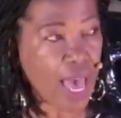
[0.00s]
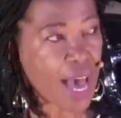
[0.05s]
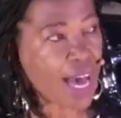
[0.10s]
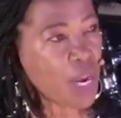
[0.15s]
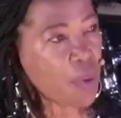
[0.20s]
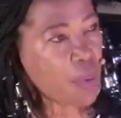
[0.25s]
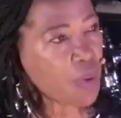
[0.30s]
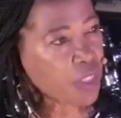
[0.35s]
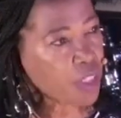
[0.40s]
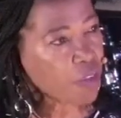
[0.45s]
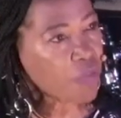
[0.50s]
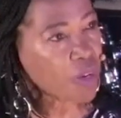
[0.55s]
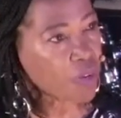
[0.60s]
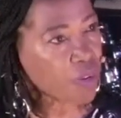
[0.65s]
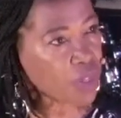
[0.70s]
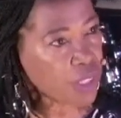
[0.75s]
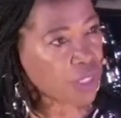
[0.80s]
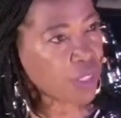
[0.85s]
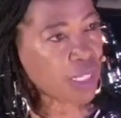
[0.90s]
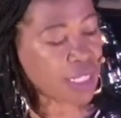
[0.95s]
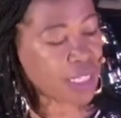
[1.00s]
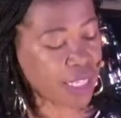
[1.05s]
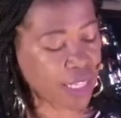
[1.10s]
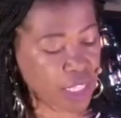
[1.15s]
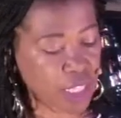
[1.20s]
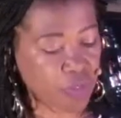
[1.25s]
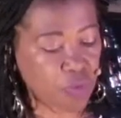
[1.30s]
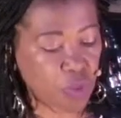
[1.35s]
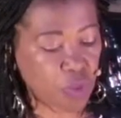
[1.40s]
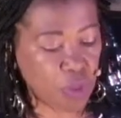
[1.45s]
And it was a very
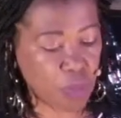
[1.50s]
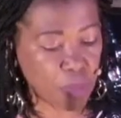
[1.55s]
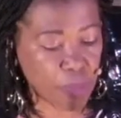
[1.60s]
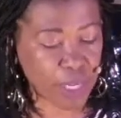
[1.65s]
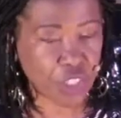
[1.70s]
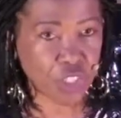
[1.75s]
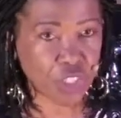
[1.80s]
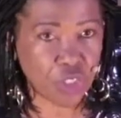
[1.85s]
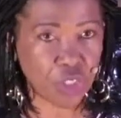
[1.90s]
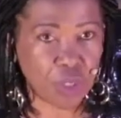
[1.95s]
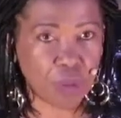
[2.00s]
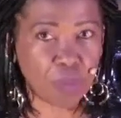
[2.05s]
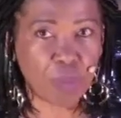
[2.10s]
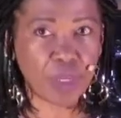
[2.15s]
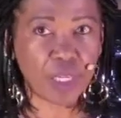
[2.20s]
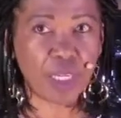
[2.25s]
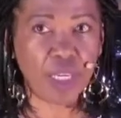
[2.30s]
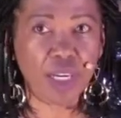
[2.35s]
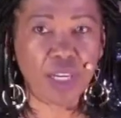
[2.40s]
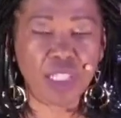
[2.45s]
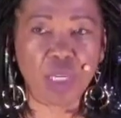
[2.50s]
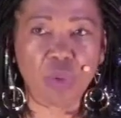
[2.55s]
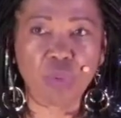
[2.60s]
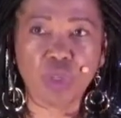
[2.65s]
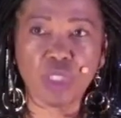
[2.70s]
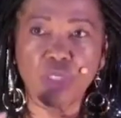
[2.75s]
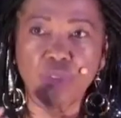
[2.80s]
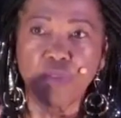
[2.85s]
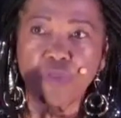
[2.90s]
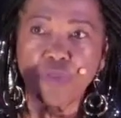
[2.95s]
successful mission because it
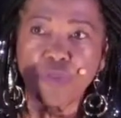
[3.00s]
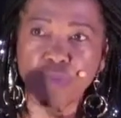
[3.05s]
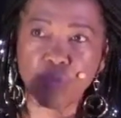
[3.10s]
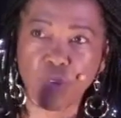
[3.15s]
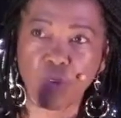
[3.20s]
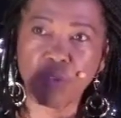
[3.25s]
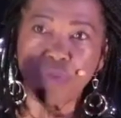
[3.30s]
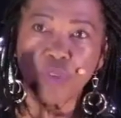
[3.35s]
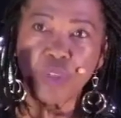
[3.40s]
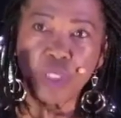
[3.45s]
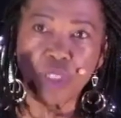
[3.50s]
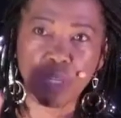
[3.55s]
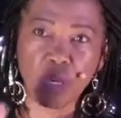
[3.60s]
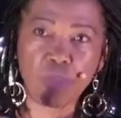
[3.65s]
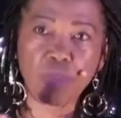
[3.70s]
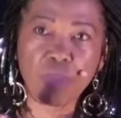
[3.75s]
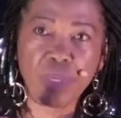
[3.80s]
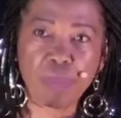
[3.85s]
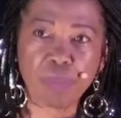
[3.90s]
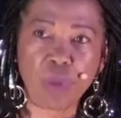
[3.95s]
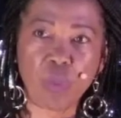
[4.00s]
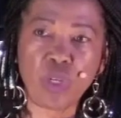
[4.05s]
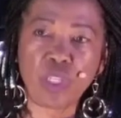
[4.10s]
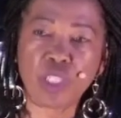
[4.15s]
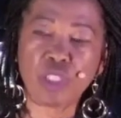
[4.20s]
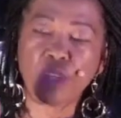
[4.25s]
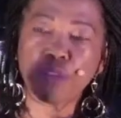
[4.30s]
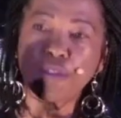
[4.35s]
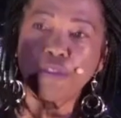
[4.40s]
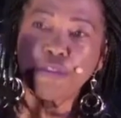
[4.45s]
was, for, for some people, it was
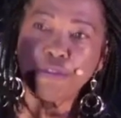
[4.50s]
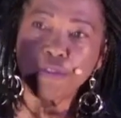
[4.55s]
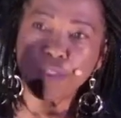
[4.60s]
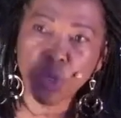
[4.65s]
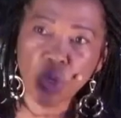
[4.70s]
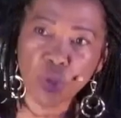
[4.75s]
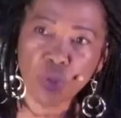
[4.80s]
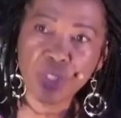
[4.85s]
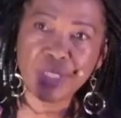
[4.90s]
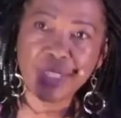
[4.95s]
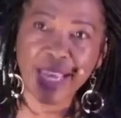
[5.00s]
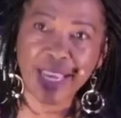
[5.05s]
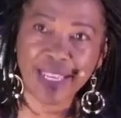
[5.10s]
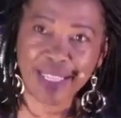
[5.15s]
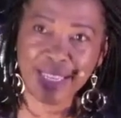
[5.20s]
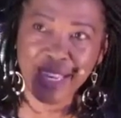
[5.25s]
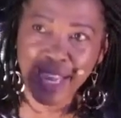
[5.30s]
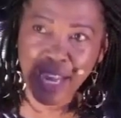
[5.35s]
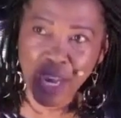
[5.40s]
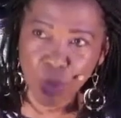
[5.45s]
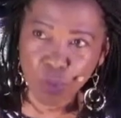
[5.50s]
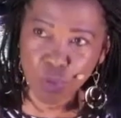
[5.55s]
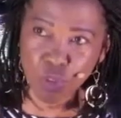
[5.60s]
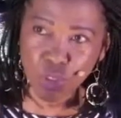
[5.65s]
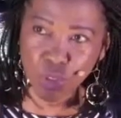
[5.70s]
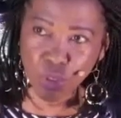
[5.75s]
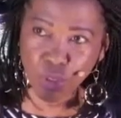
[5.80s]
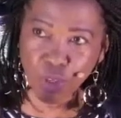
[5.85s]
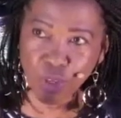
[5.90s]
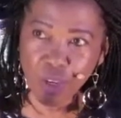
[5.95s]
their first
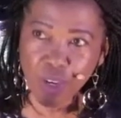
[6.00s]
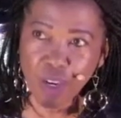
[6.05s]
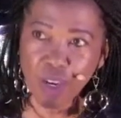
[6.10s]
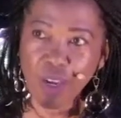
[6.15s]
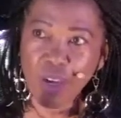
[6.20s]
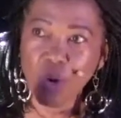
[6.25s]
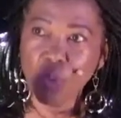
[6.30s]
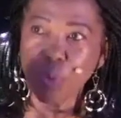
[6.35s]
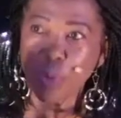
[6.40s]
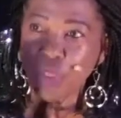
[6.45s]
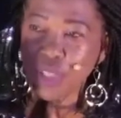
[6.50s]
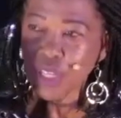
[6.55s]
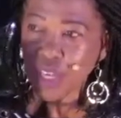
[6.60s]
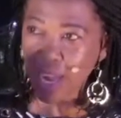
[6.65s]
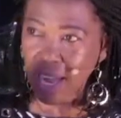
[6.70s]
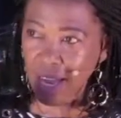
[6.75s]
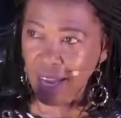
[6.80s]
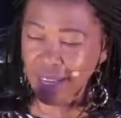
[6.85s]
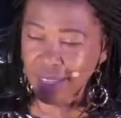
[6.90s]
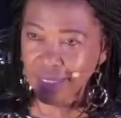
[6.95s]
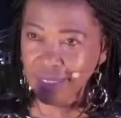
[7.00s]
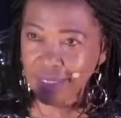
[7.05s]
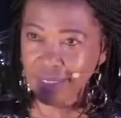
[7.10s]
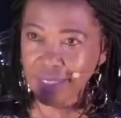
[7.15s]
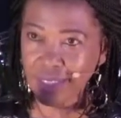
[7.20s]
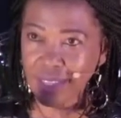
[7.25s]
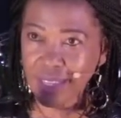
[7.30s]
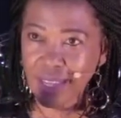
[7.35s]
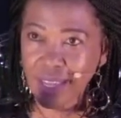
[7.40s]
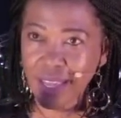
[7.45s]
encounter with God.
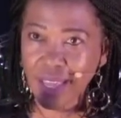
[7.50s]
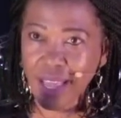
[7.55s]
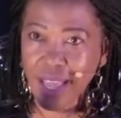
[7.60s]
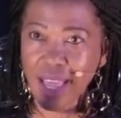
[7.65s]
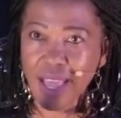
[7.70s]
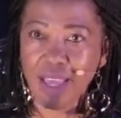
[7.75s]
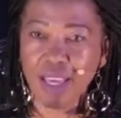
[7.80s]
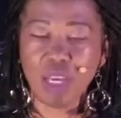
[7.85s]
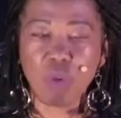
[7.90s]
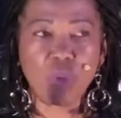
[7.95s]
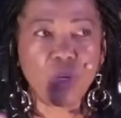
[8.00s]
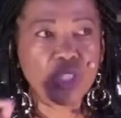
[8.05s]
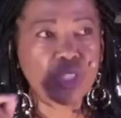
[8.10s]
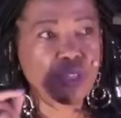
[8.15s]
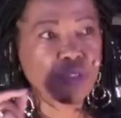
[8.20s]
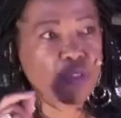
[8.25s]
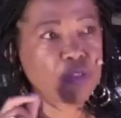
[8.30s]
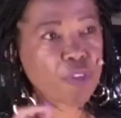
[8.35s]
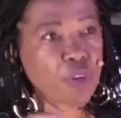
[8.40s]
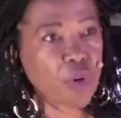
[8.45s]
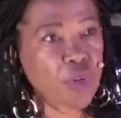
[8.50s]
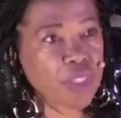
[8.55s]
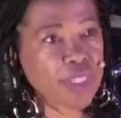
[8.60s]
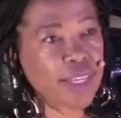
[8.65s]
It was their first